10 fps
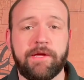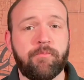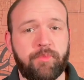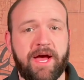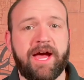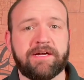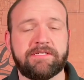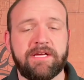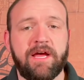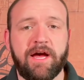
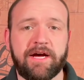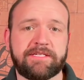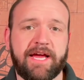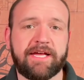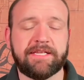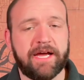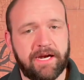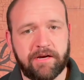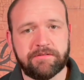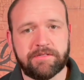impacts us at
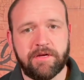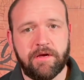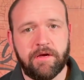Lighthouse.